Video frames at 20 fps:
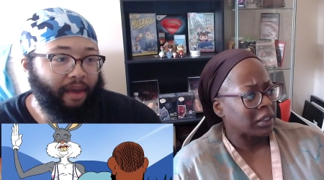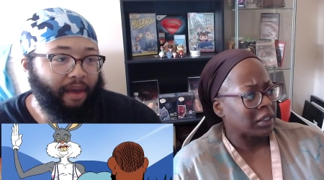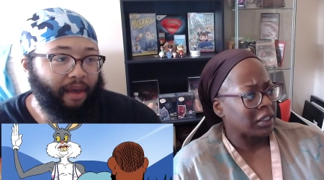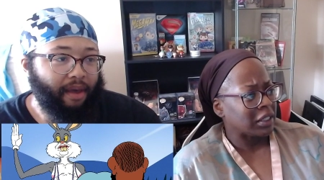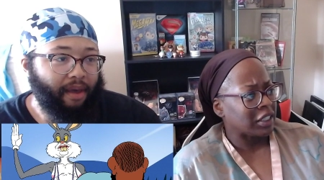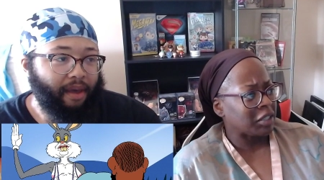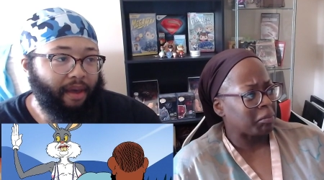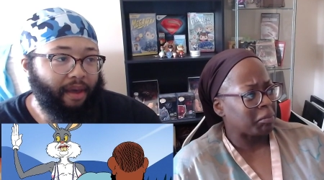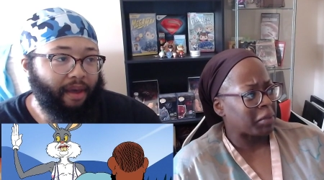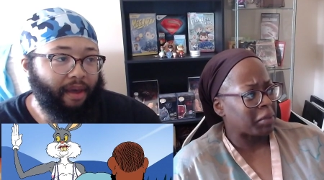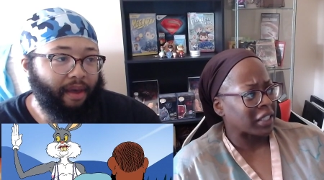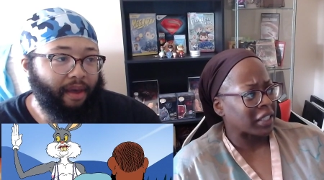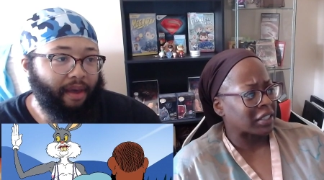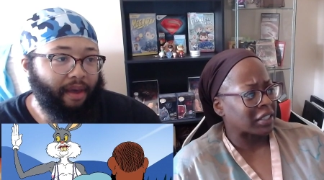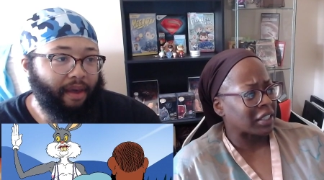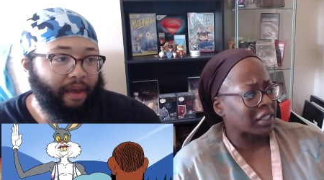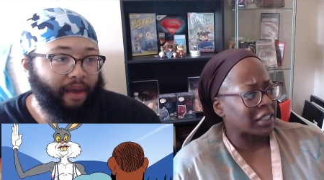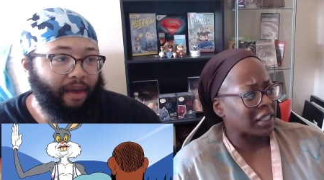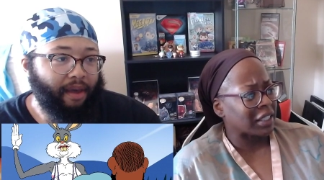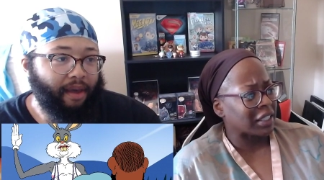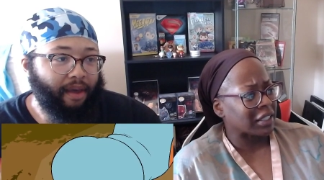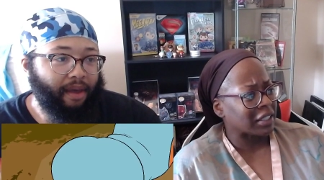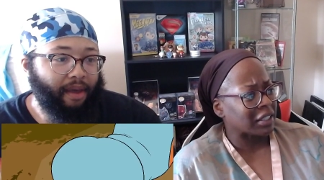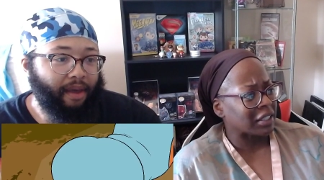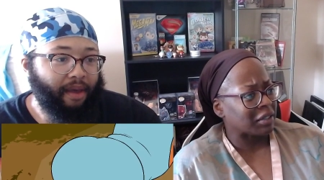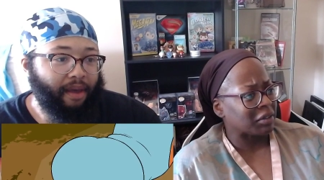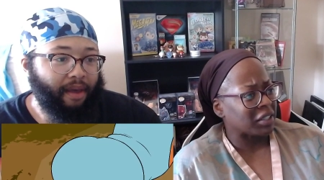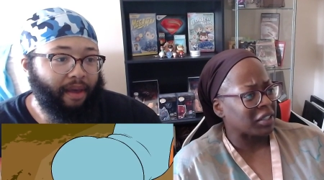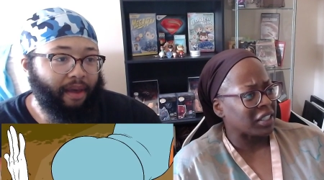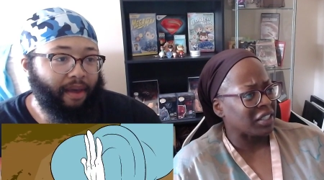Speaker 1: He backed that thing up
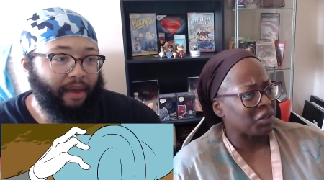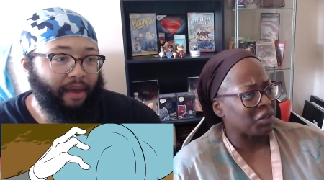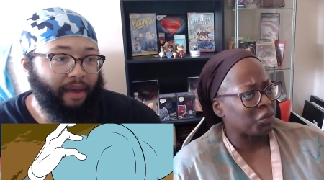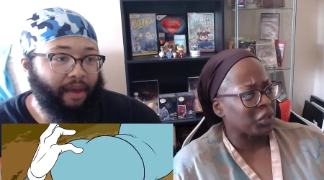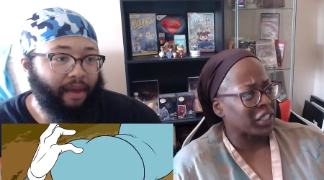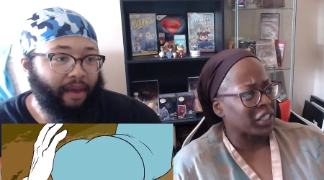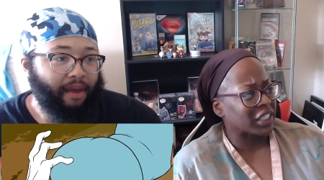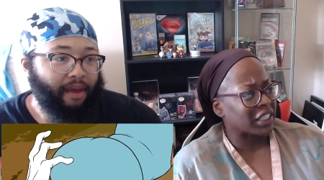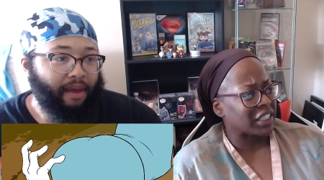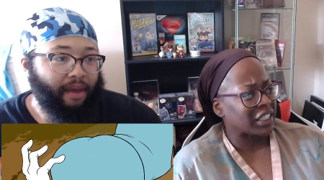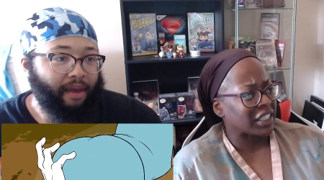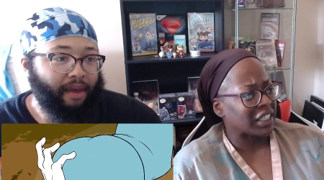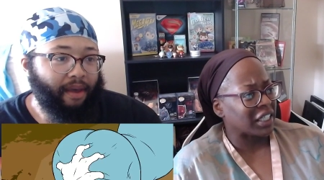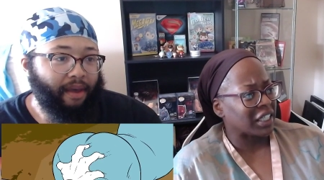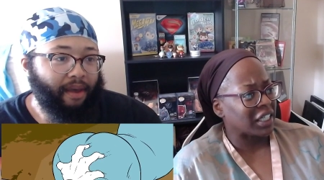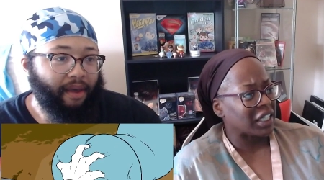and he's wiggling it.